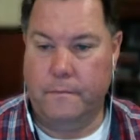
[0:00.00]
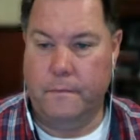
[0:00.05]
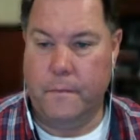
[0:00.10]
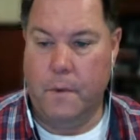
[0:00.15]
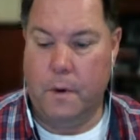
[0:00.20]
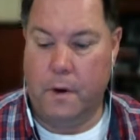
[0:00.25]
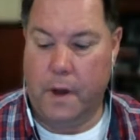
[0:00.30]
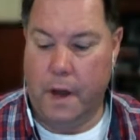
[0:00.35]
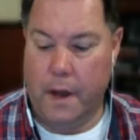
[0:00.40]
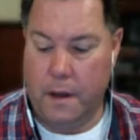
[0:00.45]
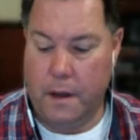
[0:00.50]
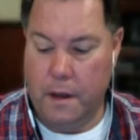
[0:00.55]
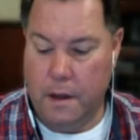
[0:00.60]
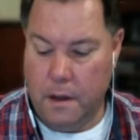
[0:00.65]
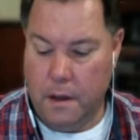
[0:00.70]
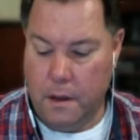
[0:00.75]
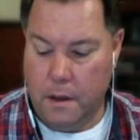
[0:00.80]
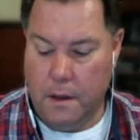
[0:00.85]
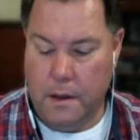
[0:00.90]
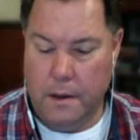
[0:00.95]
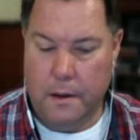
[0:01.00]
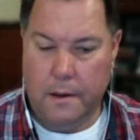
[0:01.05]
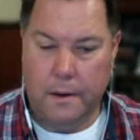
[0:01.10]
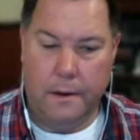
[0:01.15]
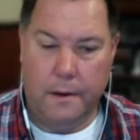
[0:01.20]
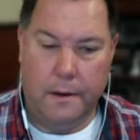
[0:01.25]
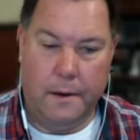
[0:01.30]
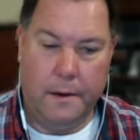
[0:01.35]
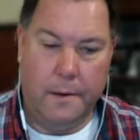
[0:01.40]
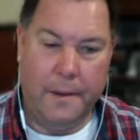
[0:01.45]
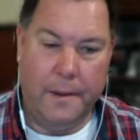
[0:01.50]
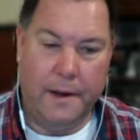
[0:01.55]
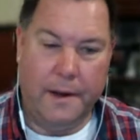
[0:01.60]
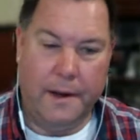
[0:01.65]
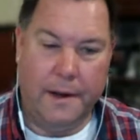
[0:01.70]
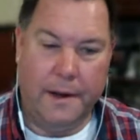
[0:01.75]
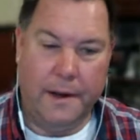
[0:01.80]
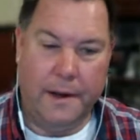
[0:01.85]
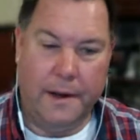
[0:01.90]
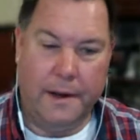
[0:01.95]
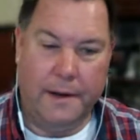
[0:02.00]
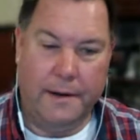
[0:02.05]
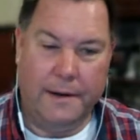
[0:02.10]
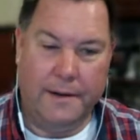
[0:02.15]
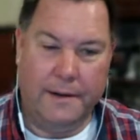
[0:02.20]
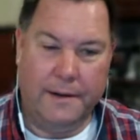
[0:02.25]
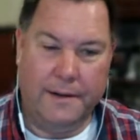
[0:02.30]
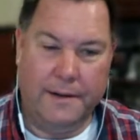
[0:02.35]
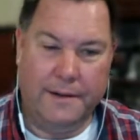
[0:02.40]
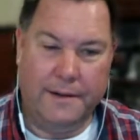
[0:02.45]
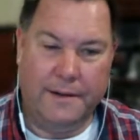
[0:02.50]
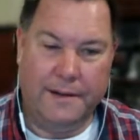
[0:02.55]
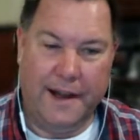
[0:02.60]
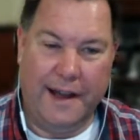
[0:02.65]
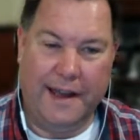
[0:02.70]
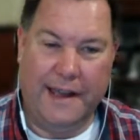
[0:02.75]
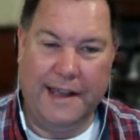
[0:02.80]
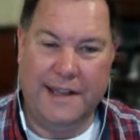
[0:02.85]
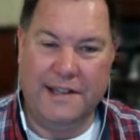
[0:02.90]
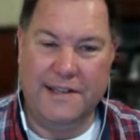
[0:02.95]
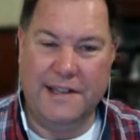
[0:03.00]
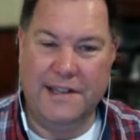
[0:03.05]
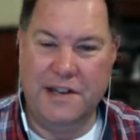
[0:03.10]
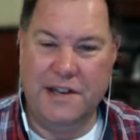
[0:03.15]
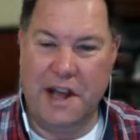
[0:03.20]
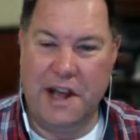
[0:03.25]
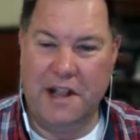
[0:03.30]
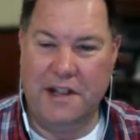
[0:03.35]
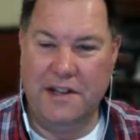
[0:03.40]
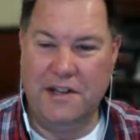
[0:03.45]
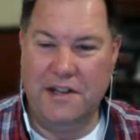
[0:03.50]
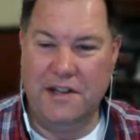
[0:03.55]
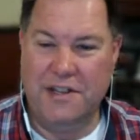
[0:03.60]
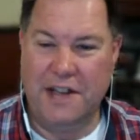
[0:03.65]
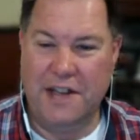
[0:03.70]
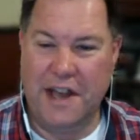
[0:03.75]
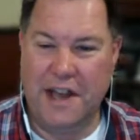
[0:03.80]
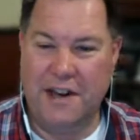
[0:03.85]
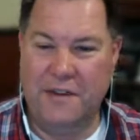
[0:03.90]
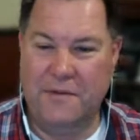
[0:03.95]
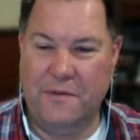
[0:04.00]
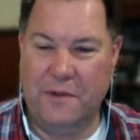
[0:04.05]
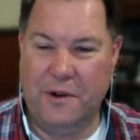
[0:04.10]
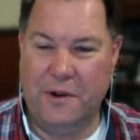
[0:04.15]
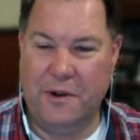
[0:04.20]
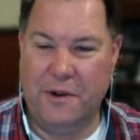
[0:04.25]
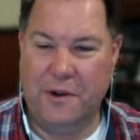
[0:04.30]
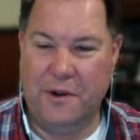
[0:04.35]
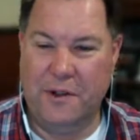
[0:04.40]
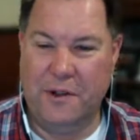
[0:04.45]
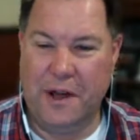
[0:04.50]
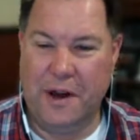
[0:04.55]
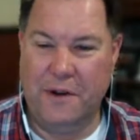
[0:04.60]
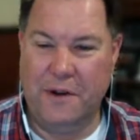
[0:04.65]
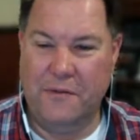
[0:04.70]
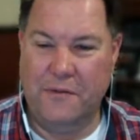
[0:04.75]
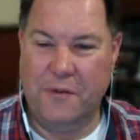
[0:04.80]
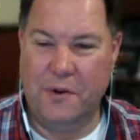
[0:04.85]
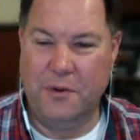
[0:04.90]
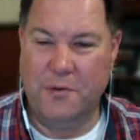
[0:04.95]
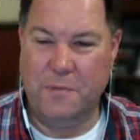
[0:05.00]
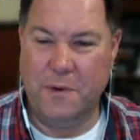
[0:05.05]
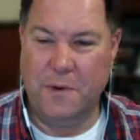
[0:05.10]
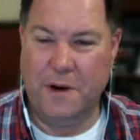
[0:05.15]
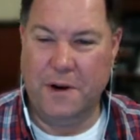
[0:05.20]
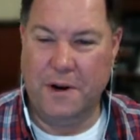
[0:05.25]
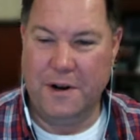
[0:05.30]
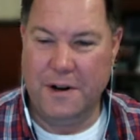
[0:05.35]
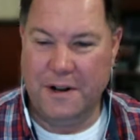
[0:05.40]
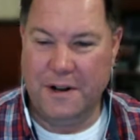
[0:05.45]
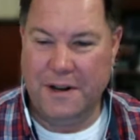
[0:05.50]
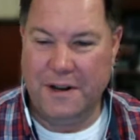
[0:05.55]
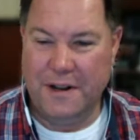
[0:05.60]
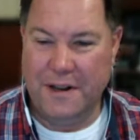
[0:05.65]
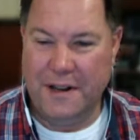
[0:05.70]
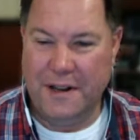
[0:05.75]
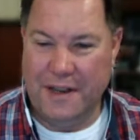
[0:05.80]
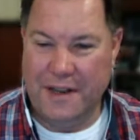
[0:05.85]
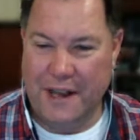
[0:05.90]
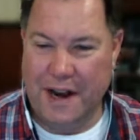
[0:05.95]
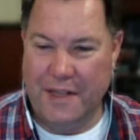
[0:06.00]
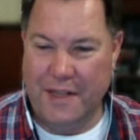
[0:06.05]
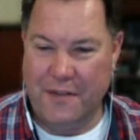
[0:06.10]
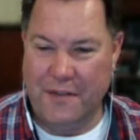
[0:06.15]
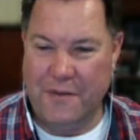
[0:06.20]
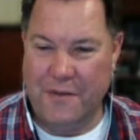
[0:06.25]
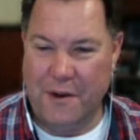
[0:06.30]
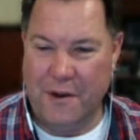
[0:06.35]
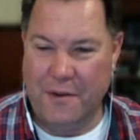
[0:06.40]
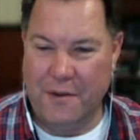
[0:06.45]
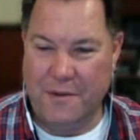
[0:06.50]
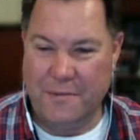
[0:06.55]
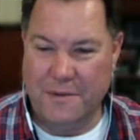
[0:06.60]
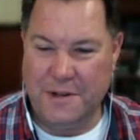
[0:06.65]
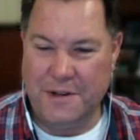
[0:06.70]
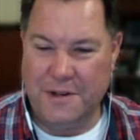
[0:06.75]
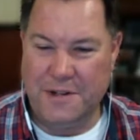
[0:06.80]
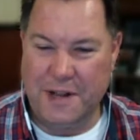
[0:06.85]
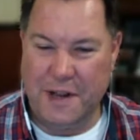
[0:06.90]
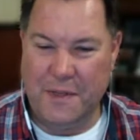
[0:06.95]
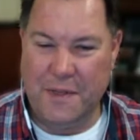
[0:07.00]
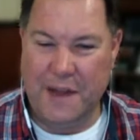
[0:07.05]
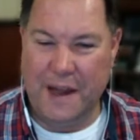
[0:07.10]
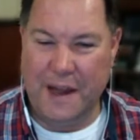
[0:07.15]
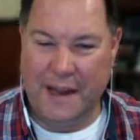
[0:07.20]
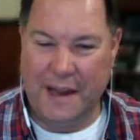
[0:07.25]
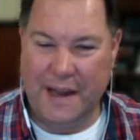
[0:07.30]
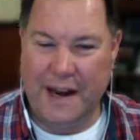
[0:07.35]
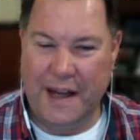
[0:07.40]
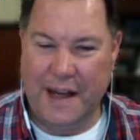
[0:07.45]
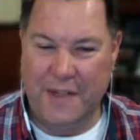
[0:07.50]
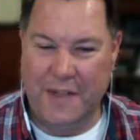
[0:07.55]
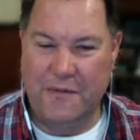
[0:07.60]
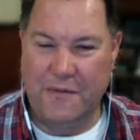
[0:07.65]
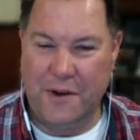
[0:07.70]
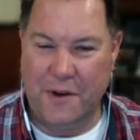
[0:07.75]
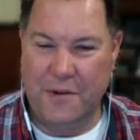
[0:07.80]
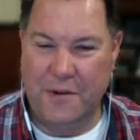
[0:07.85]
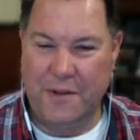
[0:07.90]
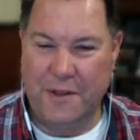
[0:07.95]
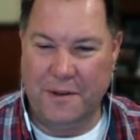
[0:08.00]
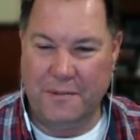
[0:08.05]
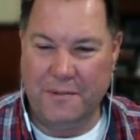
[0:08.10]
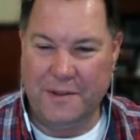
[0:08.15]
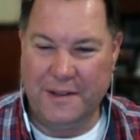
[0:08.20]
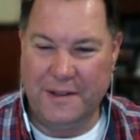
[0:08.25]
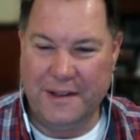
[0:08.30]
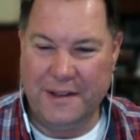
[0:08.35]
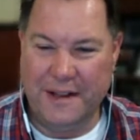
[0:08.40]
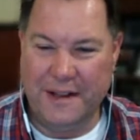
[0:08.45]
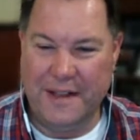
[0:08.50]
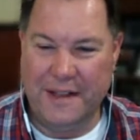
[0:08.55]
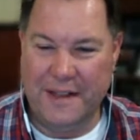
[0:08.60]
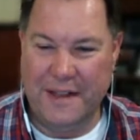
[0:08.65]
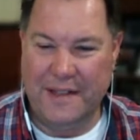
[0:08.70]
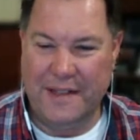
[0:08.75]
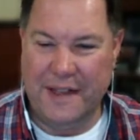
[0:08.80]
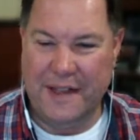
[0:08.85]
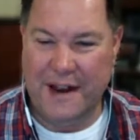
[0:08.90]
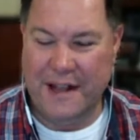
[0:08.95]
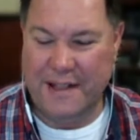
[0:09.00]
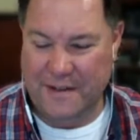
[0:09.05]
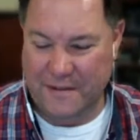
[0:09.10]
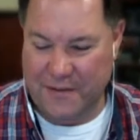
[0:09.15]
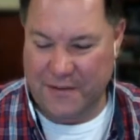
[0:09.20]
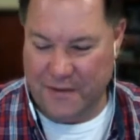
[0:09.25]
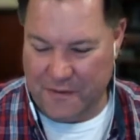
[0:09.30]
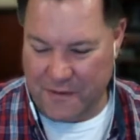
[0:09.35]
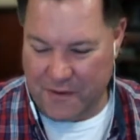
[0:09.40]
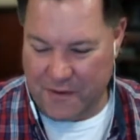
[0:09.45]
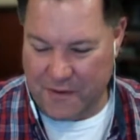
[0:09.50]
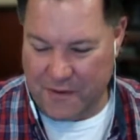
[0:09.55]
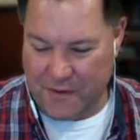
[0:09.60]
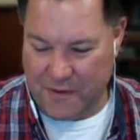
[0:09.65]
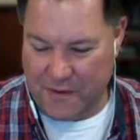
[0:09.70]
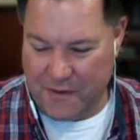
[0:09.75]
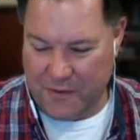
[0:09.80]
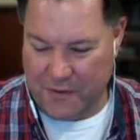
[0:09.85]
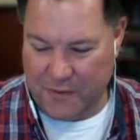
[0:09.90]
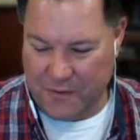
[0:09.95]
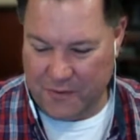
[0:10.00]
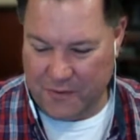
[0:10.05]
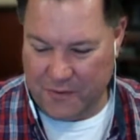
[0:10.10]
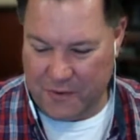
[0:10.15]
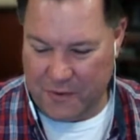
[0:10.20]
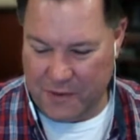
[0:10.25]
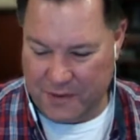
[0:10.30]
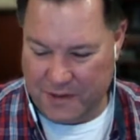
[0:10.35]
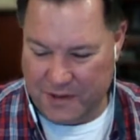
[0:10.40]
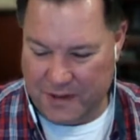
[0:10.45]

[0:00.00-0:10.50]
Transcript: Okay? Oh my God. I guess the challenge just ended for a lot of folks, Peter. Get on the phone with them. Did you get that? Get on the phone with them. Yeah, that ended for a few folks.